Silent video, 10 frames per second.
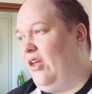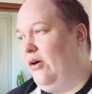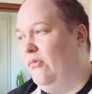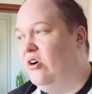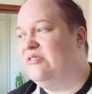
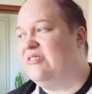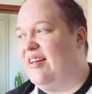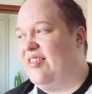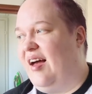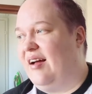
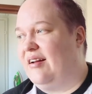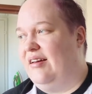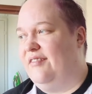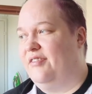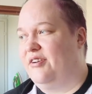Mostly
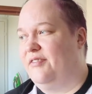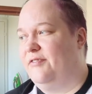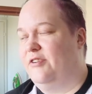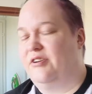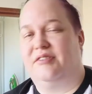thankfully
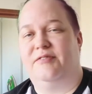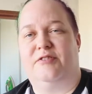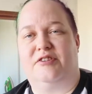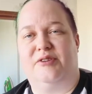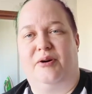
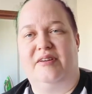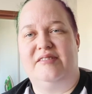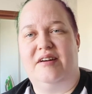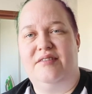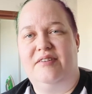for sewing
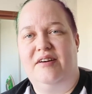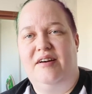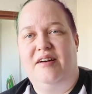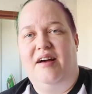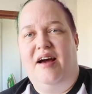stuff
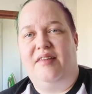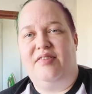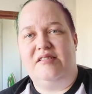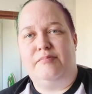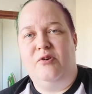at
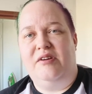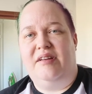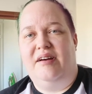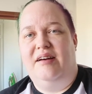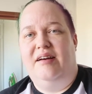this
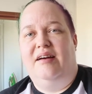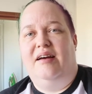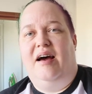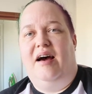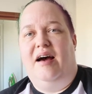point.
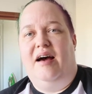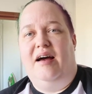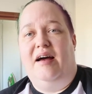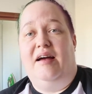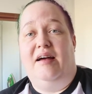
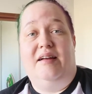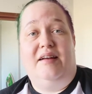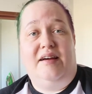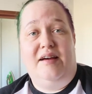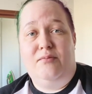
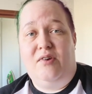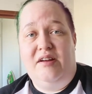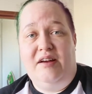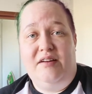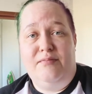And I am
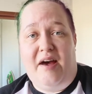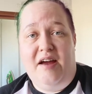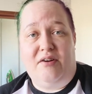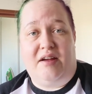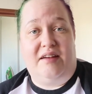running out of
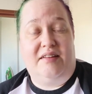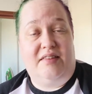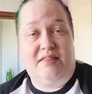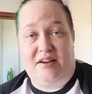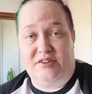battery.
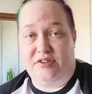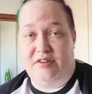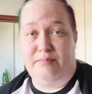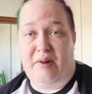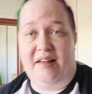I should
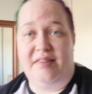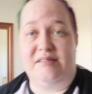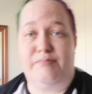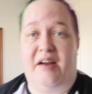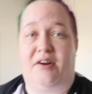have planned
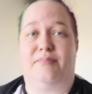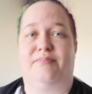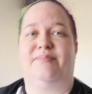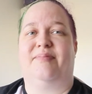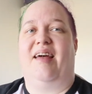this better.
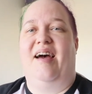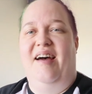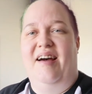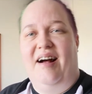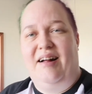
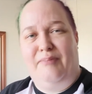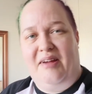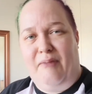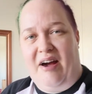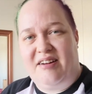I'll
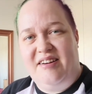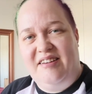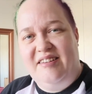be back.